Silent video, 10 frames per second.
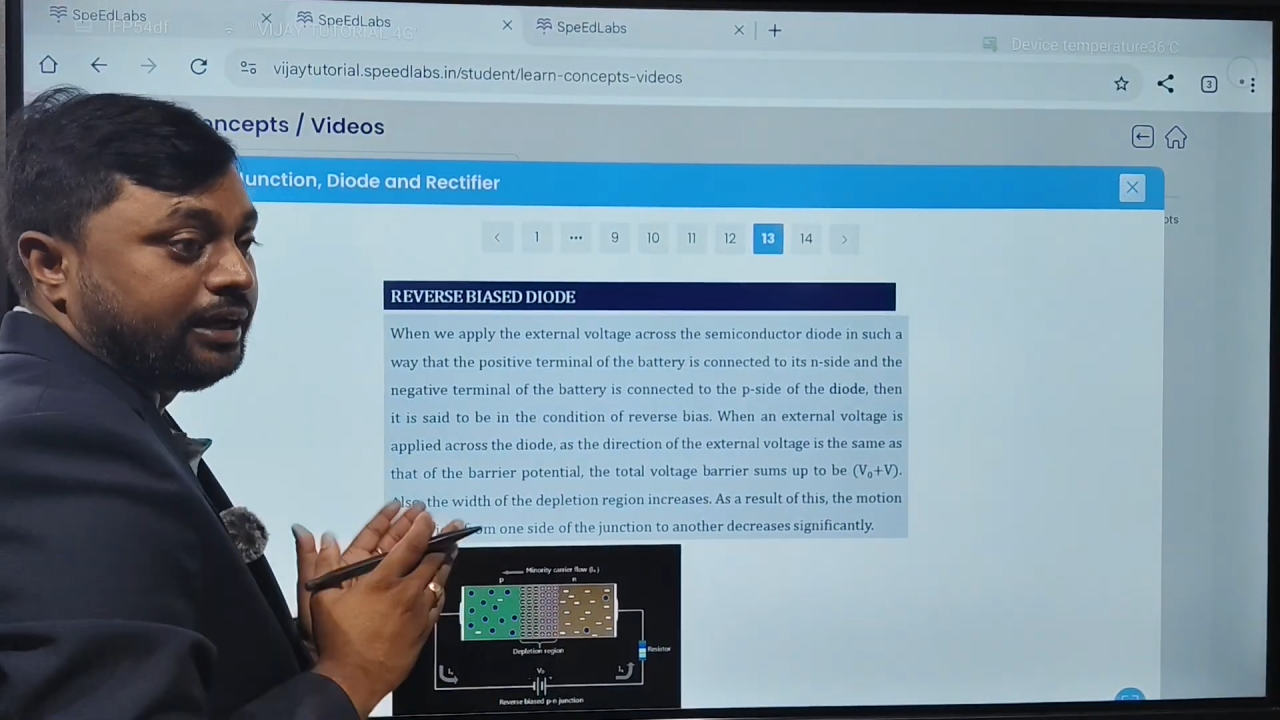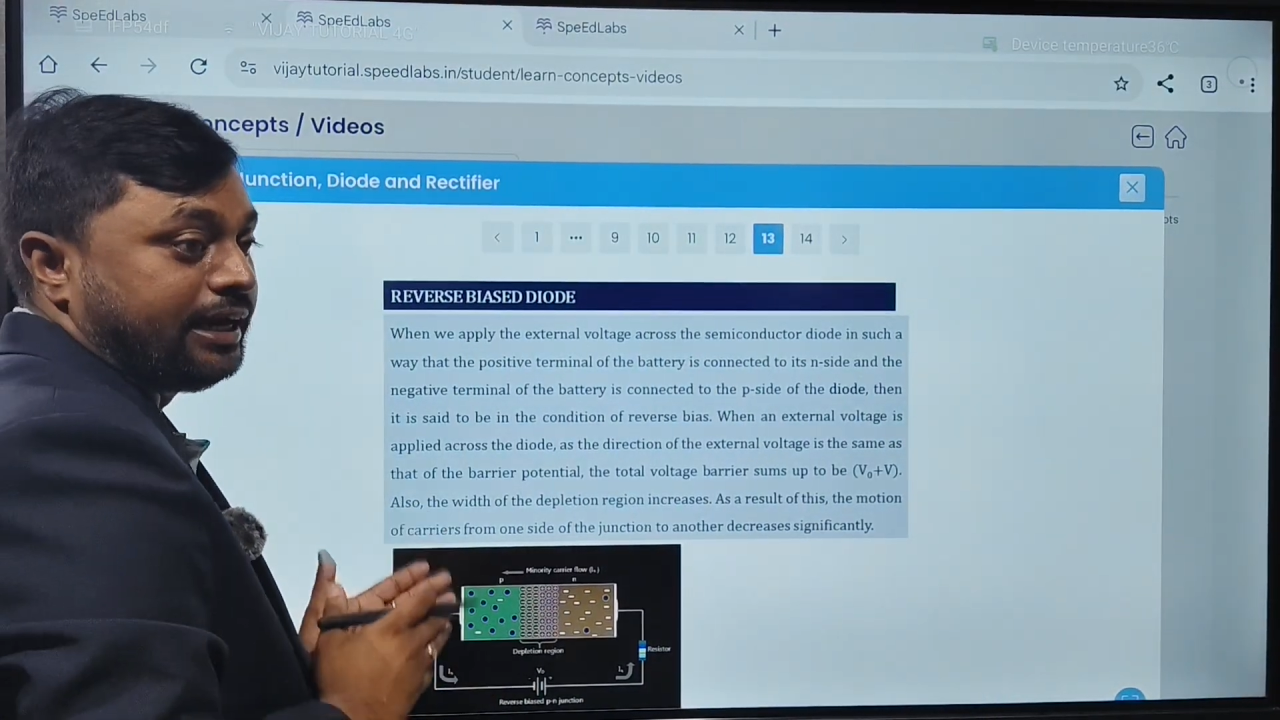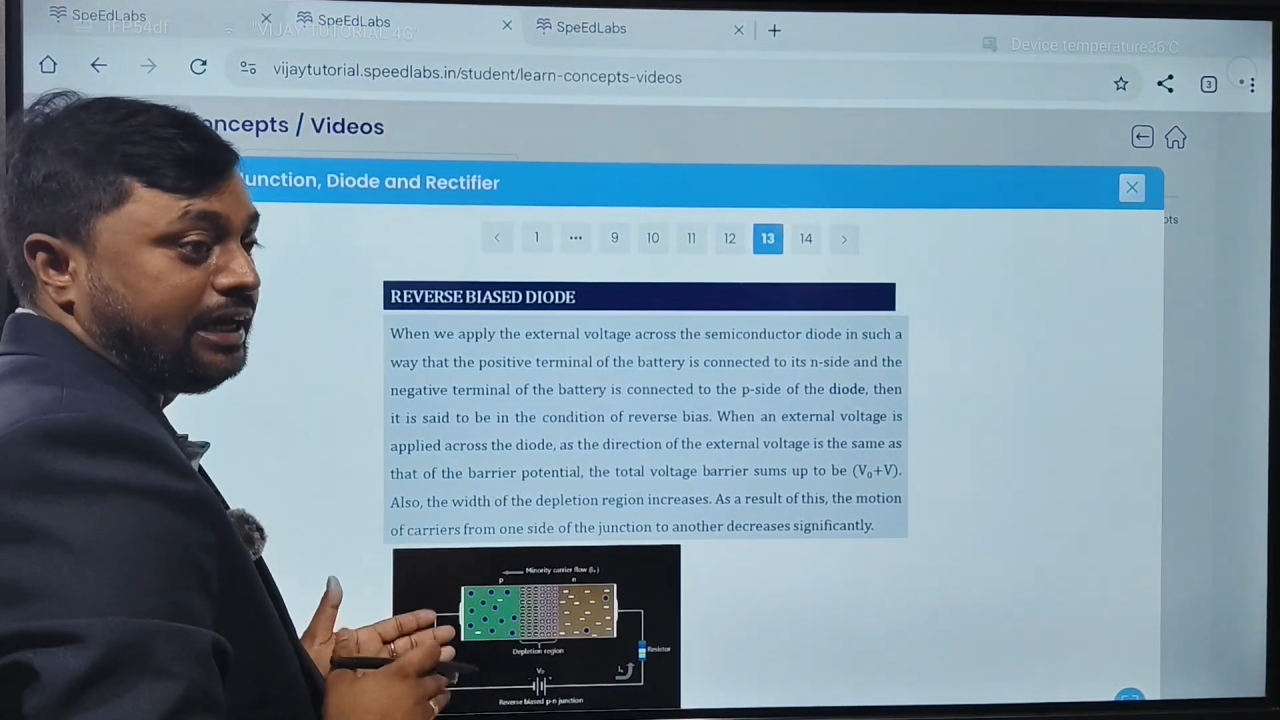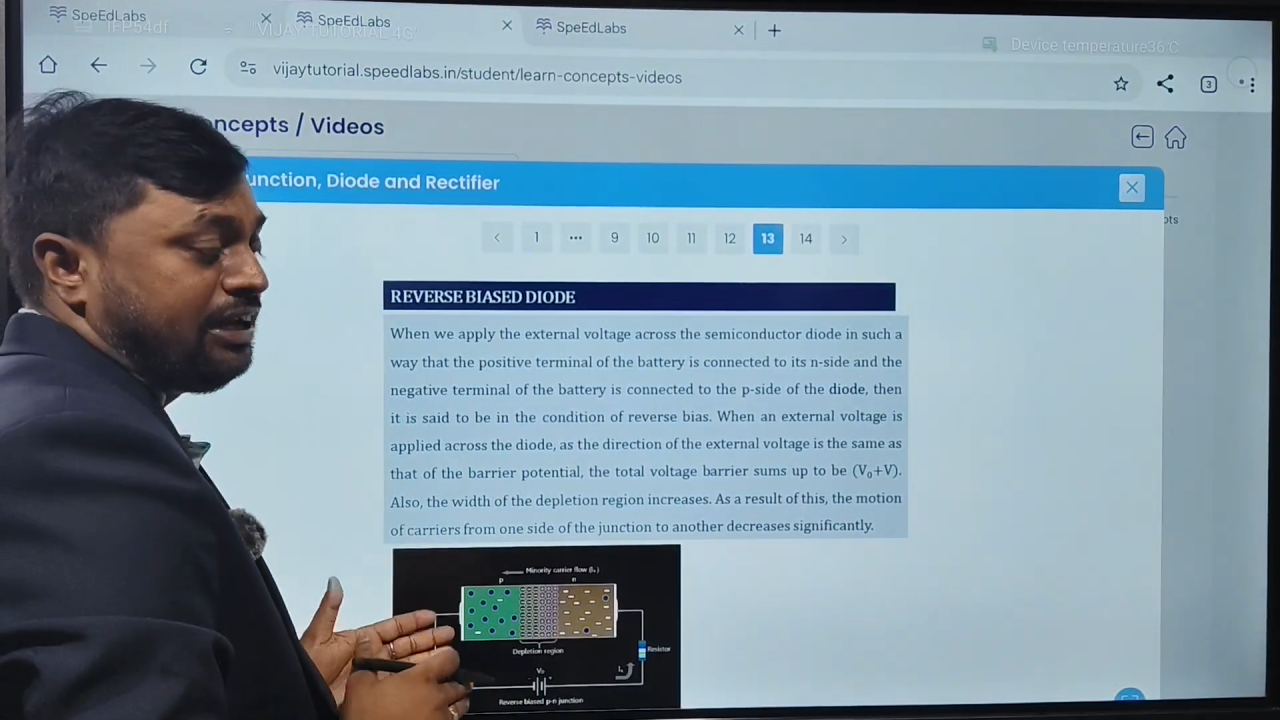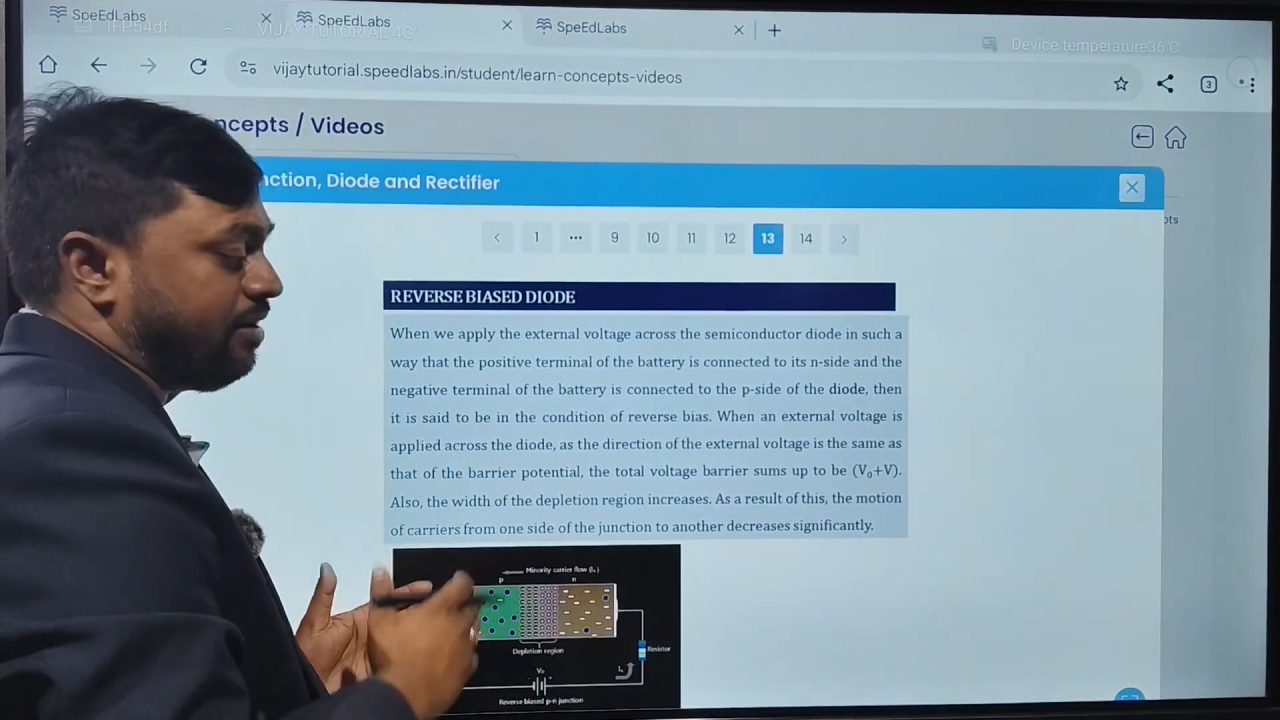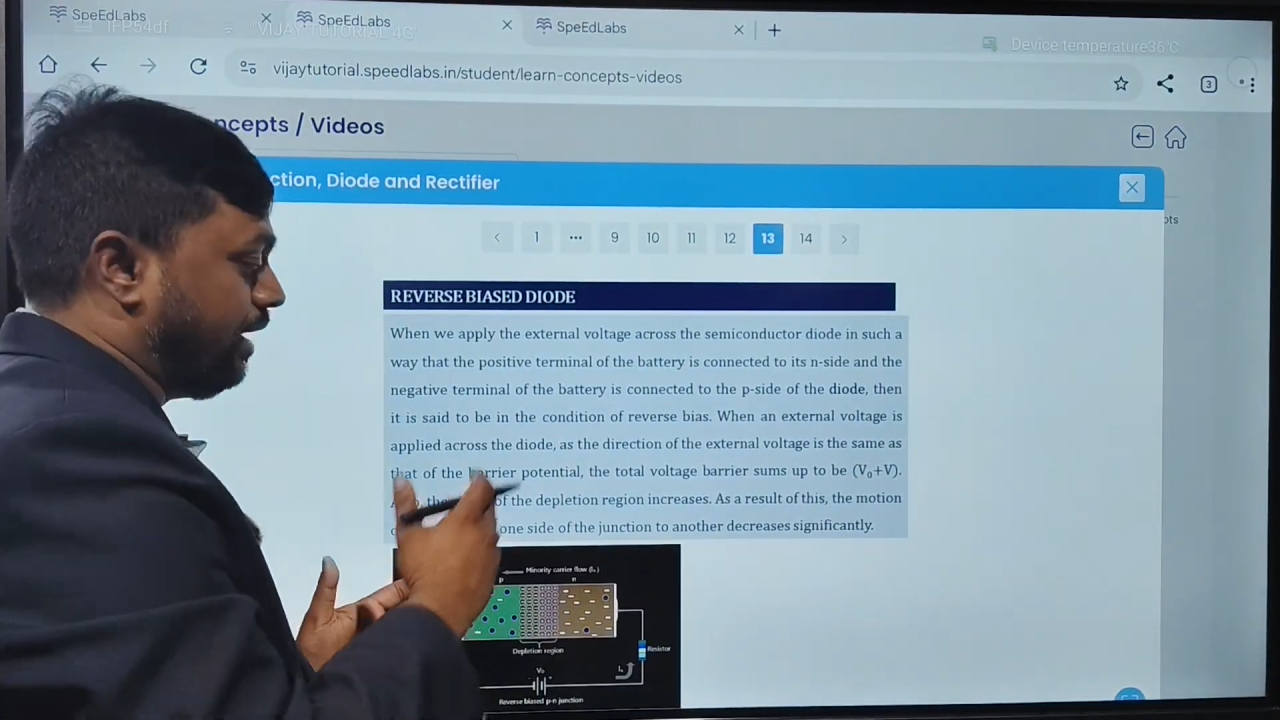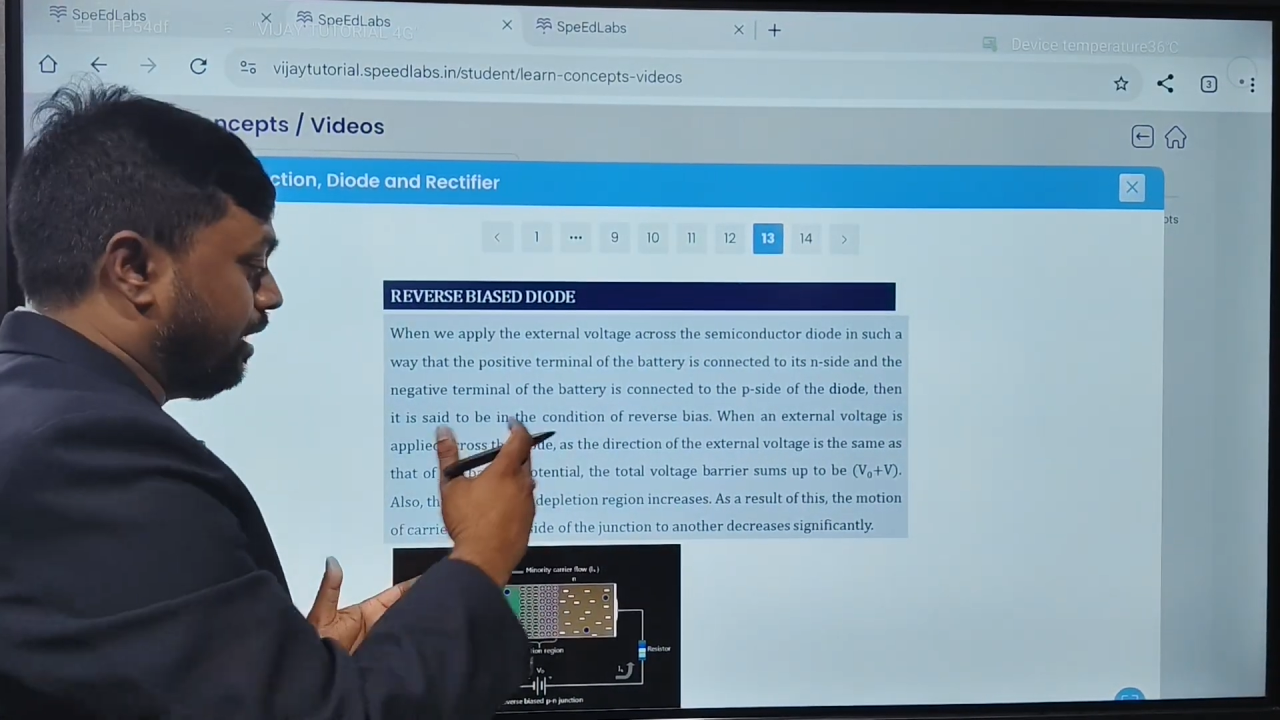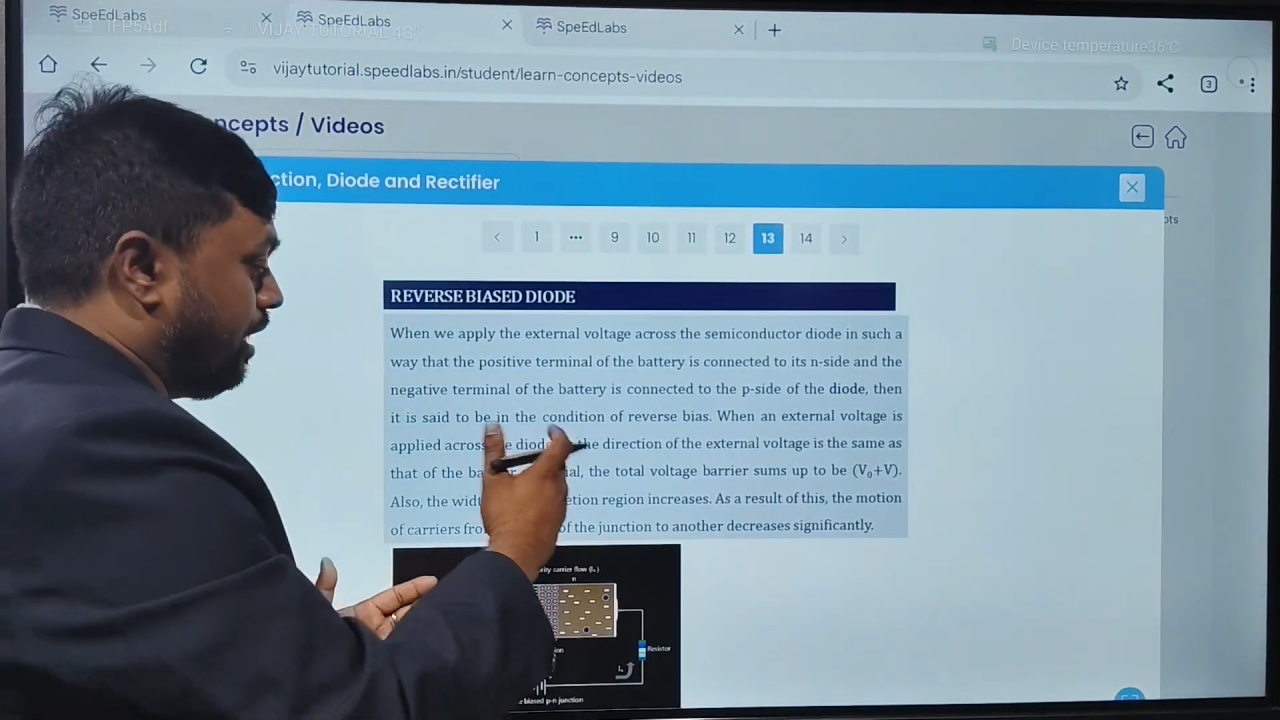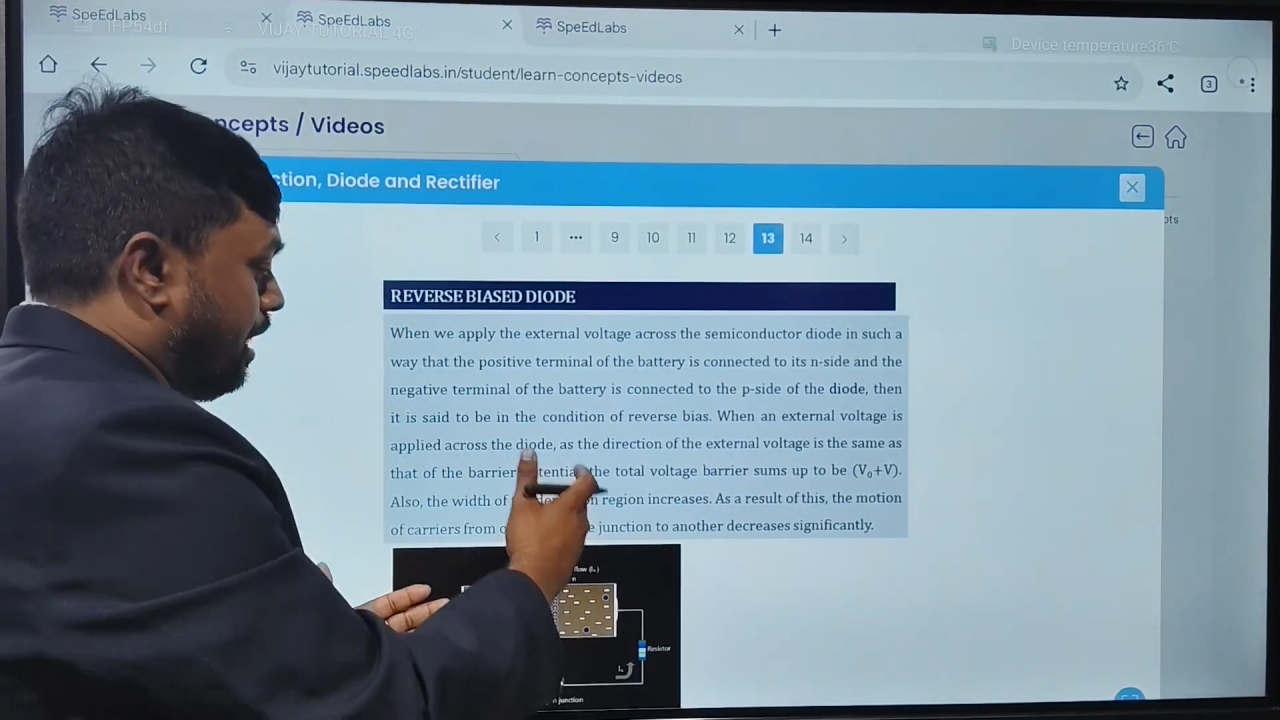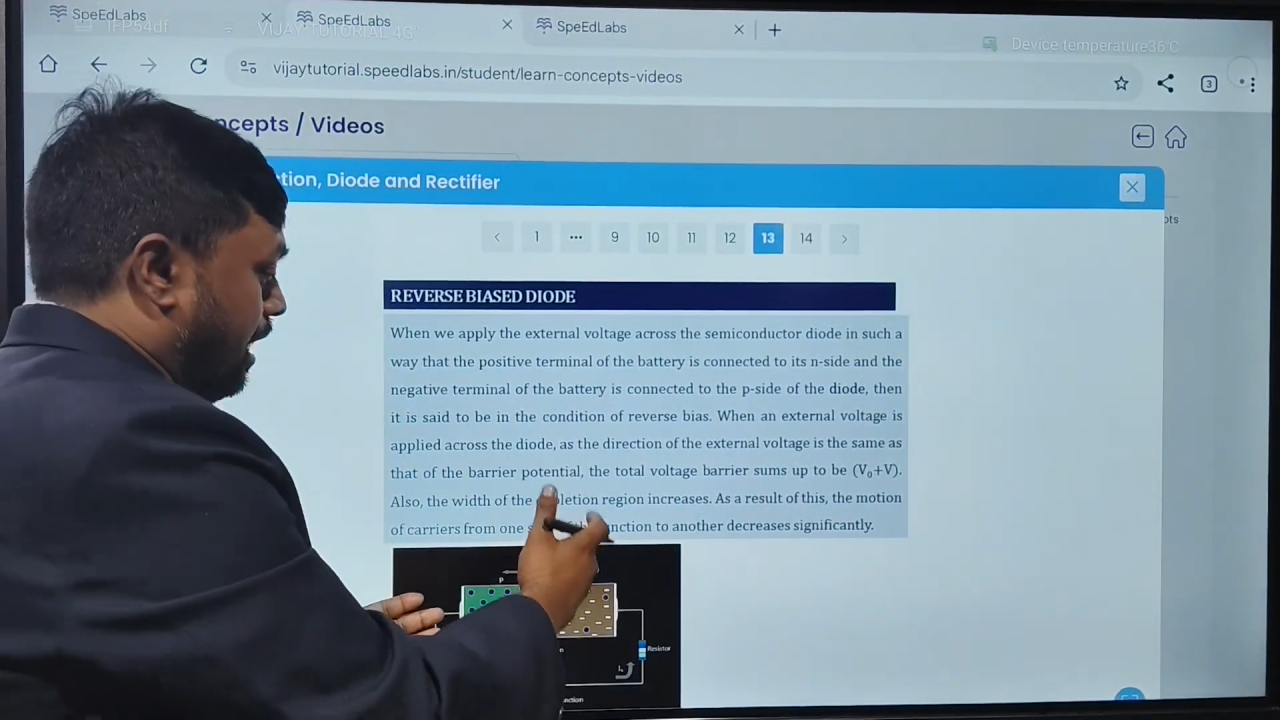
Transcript: the negative and